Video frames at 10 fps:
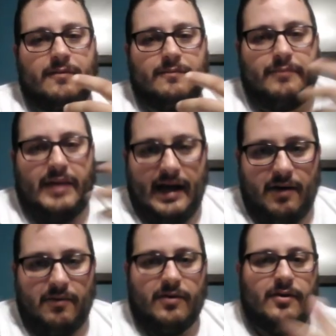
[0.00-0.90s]

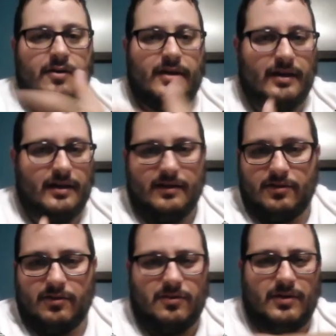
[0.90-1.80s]
power a
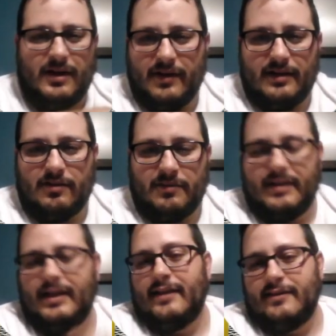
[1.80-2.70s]
local area a little bit.
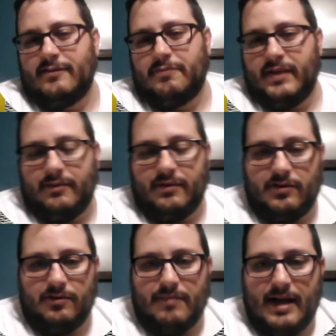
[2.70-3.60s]
Not that this plant would
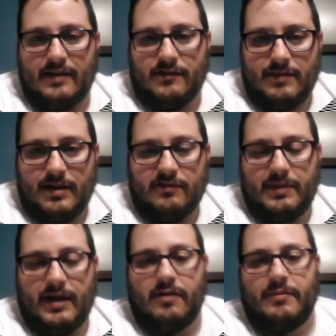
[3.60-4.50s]
do massive amounts of
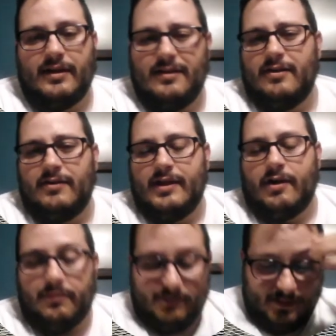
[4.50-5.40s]
power, but it
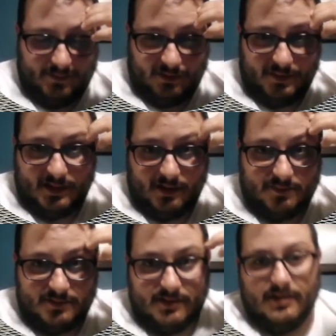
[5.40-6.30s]
helps. Every little bit
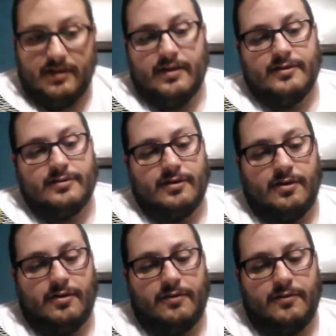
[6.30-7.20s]
helps.
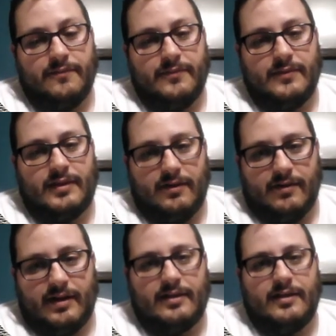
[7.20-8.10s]
So
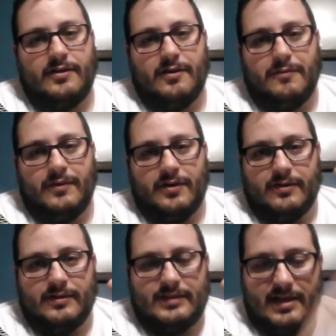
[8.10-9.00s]
theoretically, you're
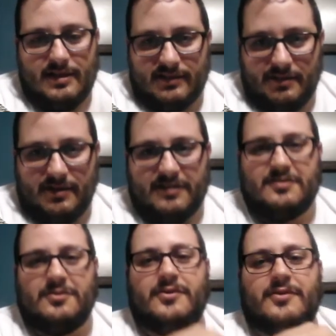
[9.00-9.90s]
decontaminating
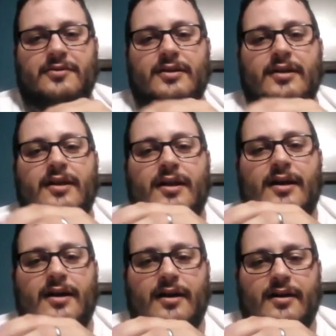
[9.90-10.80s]
soil
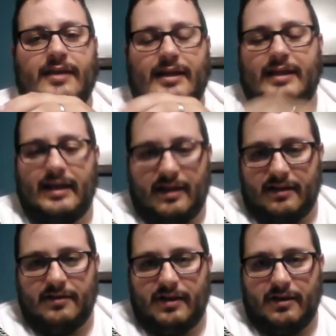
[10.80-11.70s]
that
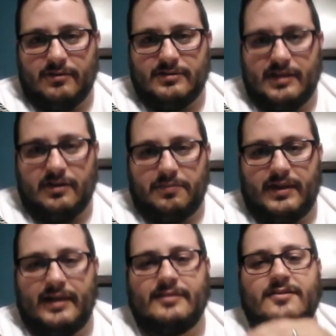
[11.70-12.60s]
cannot host any other
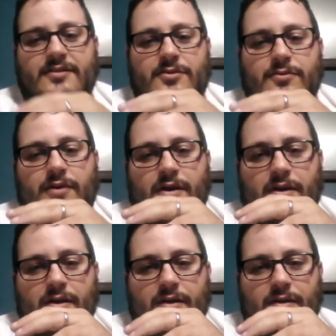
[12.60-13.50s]
plants. You
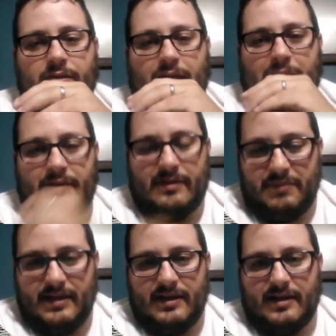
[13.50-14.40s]
are out
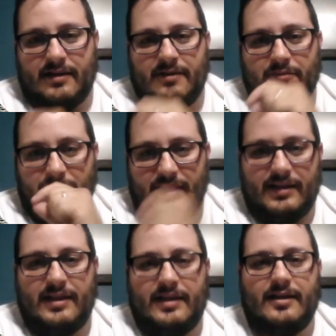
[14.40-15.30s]
competing
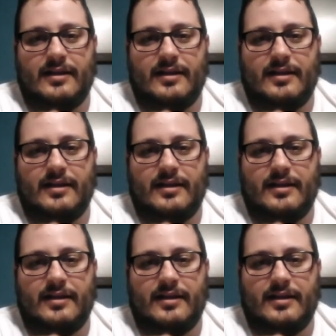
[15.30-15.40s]
really